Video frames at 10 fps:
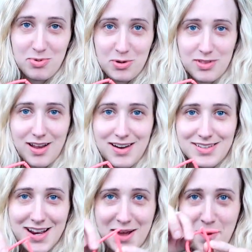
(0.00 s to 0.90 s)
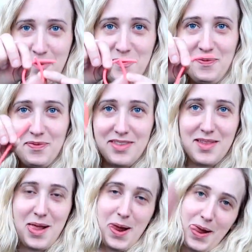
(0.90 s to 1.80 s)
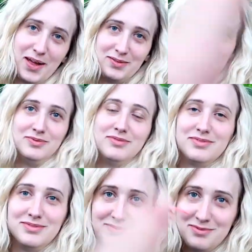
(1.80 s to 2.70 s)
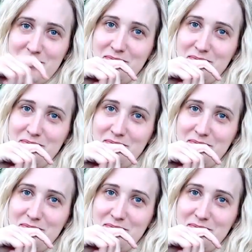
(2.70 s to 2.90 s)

broke my hair. You're telling me that thing was keeping this from